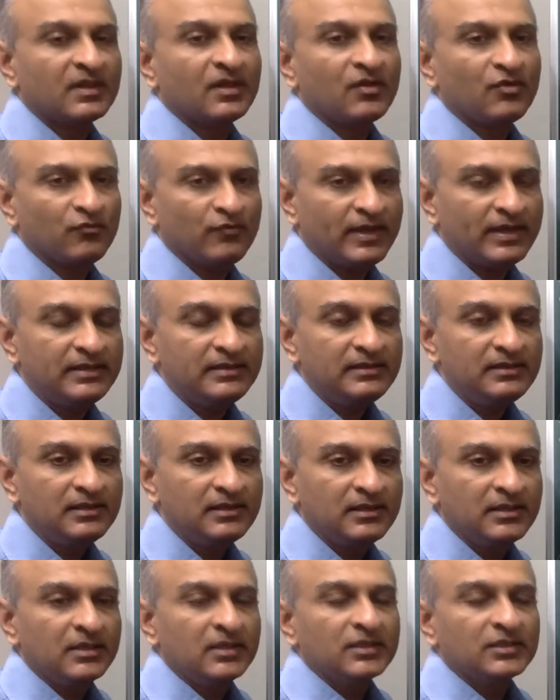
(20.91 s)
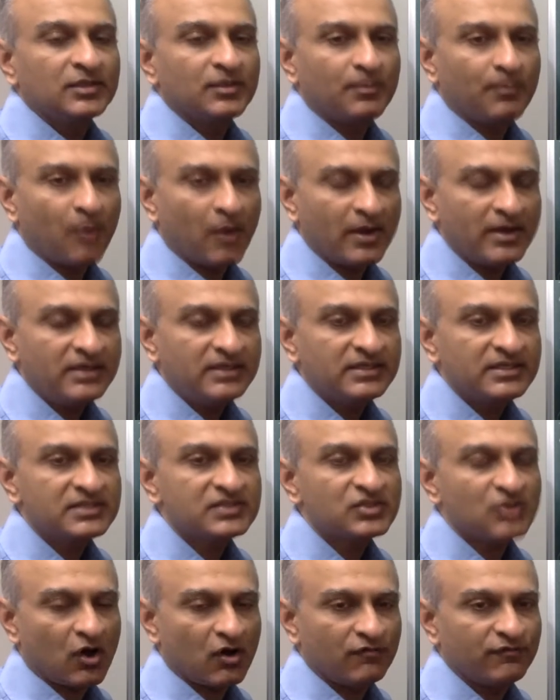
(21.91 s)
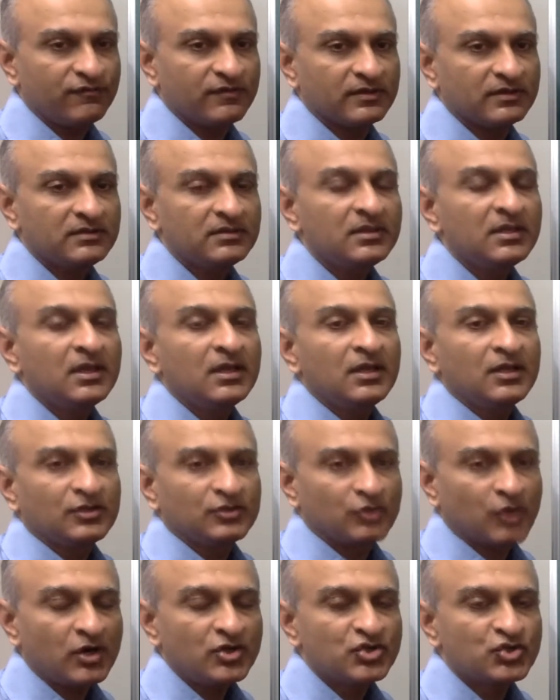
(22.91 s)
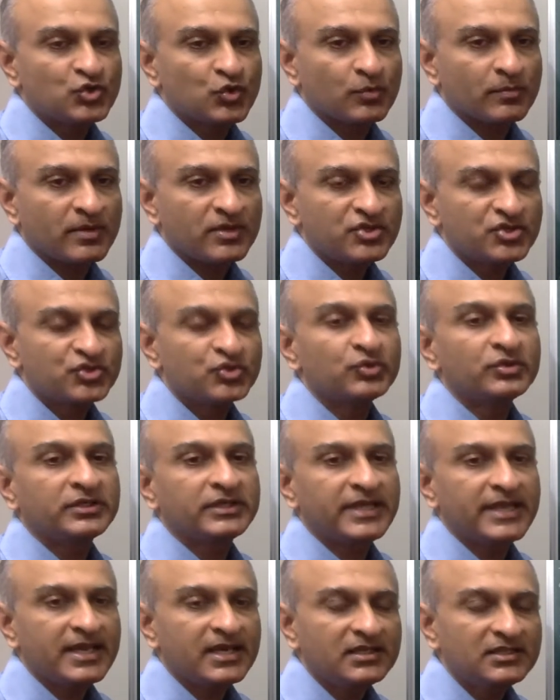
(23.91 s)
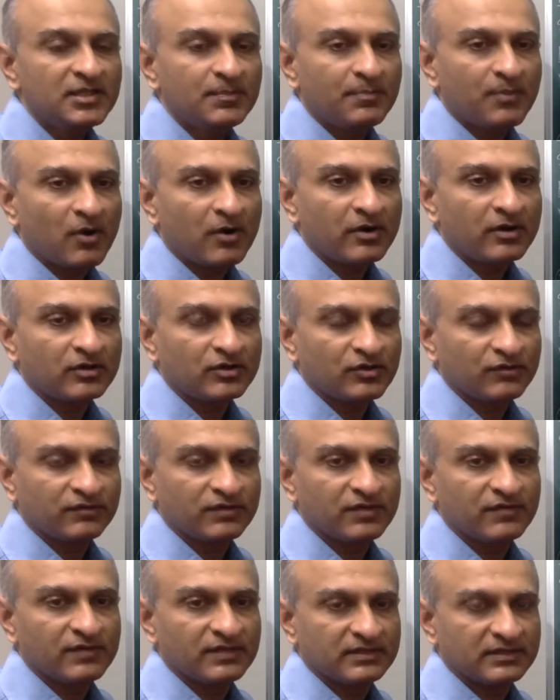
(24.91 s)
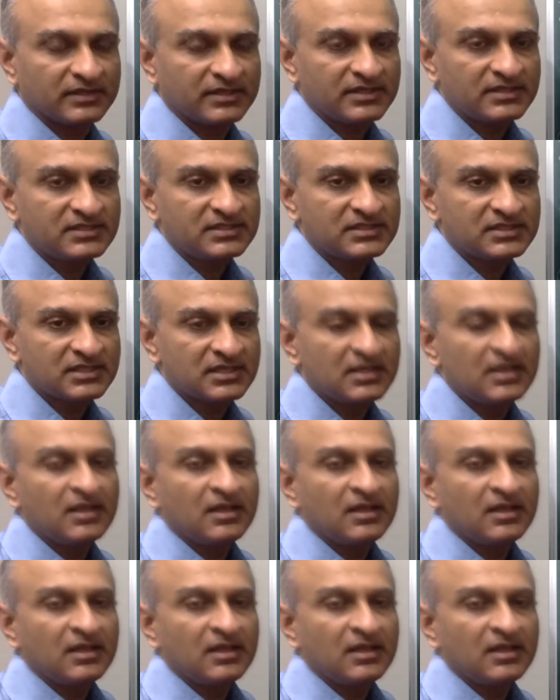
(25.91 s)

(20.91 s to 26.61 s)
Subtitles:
Well, the point is often not so much to take the product of given rings,